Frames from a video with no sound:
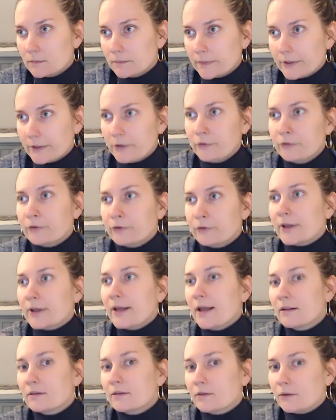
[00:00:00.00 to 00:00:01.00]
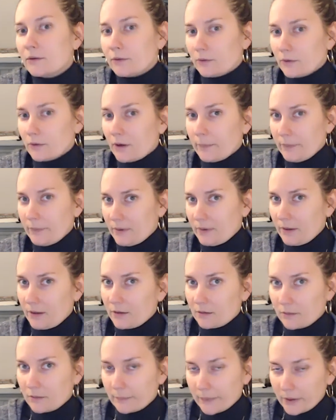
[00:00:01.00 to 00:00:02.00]
but you forget to update
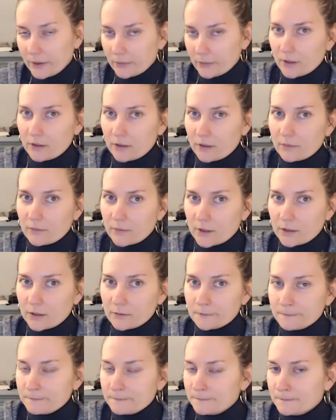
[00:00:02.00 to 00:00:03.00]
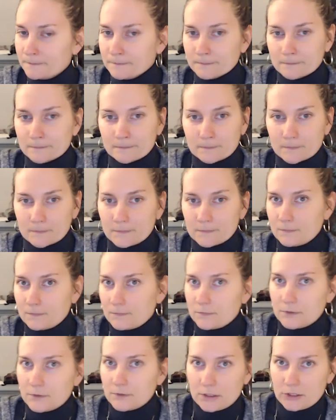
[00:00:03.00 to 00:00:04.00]
the B101,
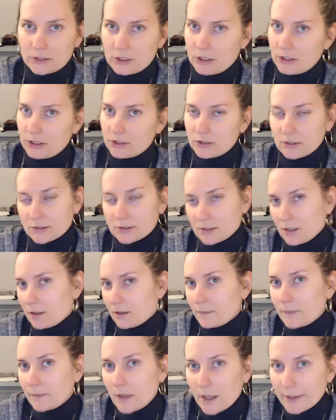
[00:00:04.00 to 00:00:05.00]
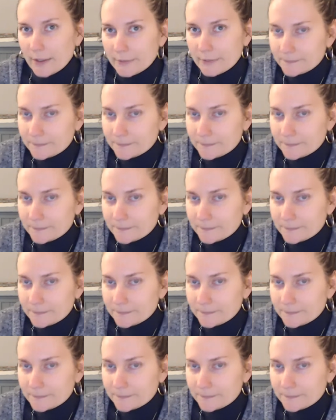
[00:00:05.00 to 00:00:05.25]
the change does not apply.